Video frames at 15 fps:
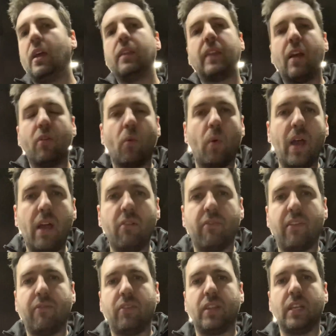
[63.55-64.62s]
They're aware of
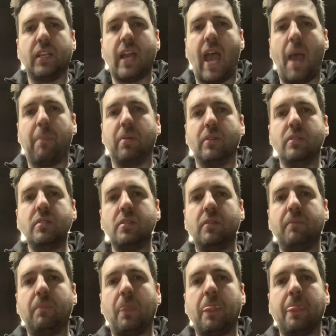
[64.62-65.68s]
everything that happens
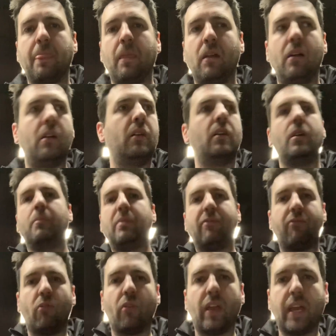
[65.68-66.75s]

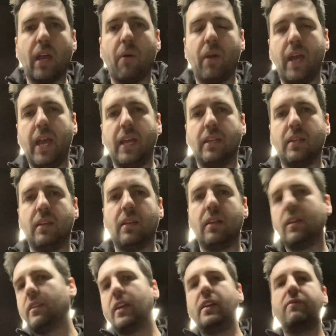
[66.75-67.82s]
before they go ahead.
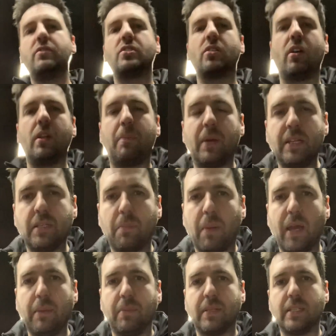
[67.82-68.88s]
They even sign a piece of
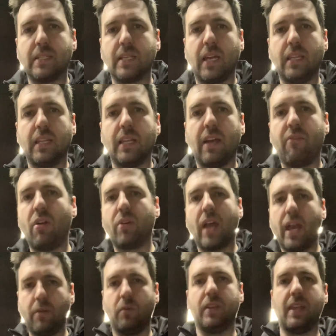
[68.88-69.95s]
paper to say that they're
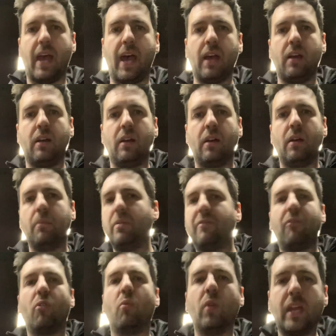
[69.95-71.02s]
okay with that
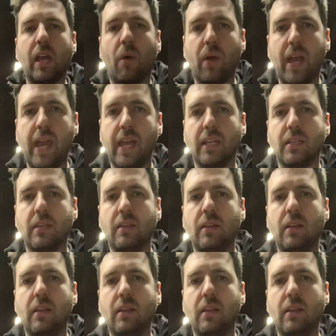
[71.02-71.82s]
before we go ahead.